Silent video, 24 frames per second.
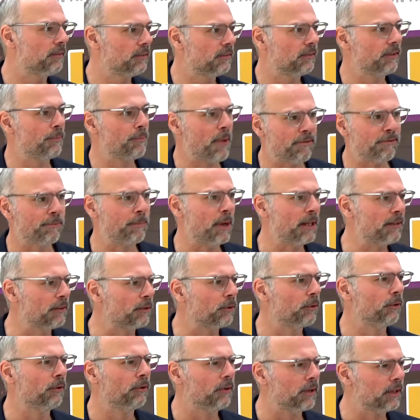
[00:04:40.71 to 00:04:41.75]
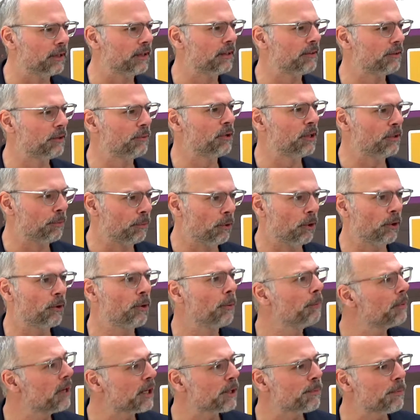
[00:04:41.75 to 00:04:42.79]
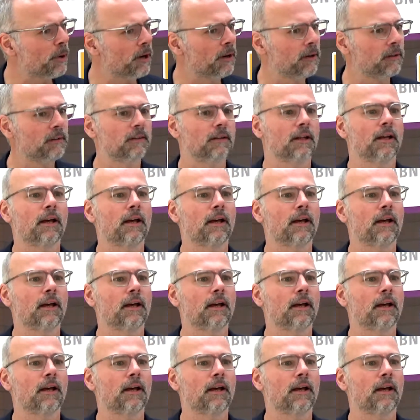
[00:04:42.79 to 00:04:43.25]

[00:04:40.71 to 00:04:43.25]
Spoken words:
the mathematical and the more complex part.